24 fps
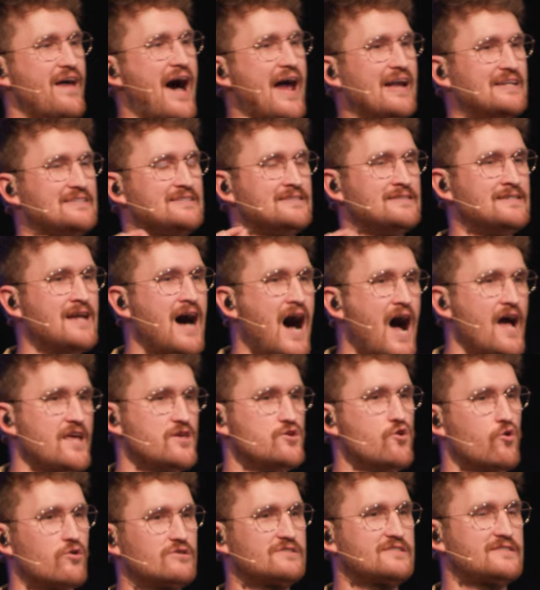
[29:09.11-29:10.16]
is not
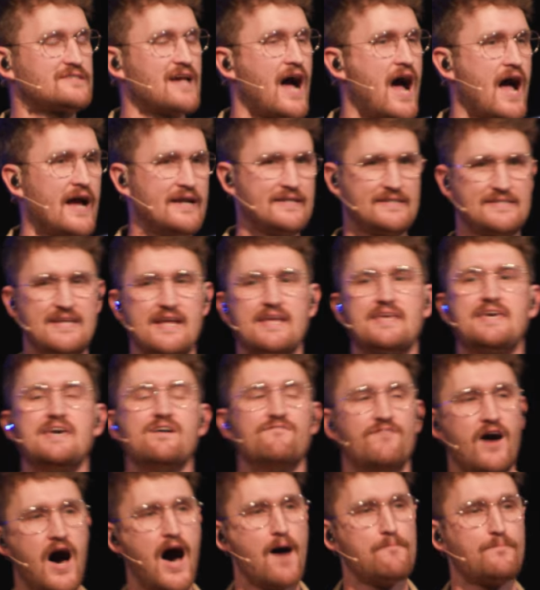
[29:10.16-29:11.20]
your sign to give
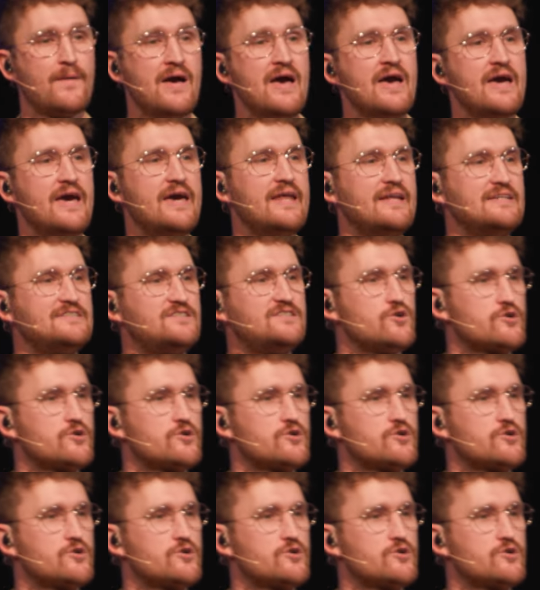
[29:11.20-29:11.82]
up. It is your